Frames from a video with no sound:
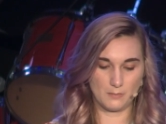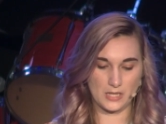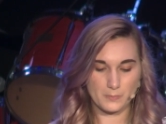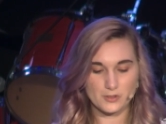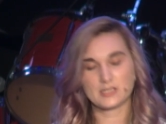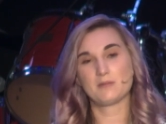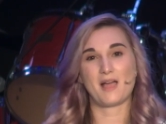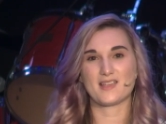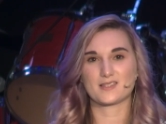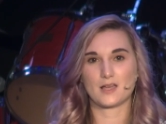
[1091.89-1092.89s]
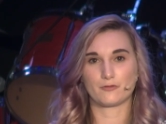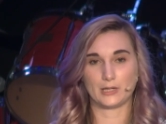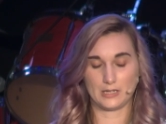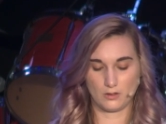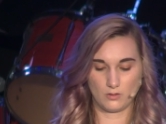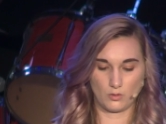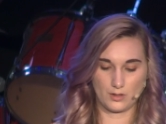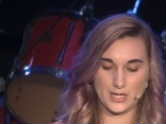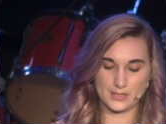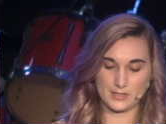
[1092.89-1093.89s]
People see my suffering
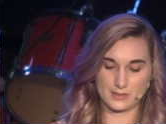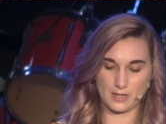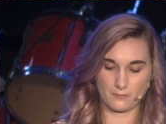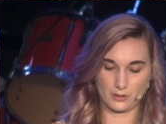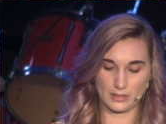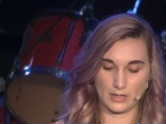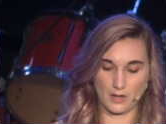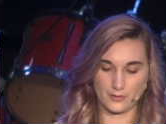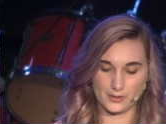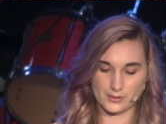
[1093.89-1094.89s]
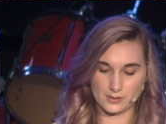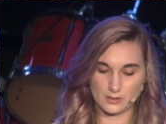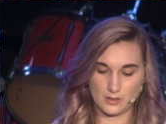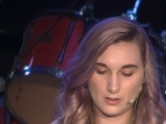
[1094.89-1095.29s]
or they see suffering in others,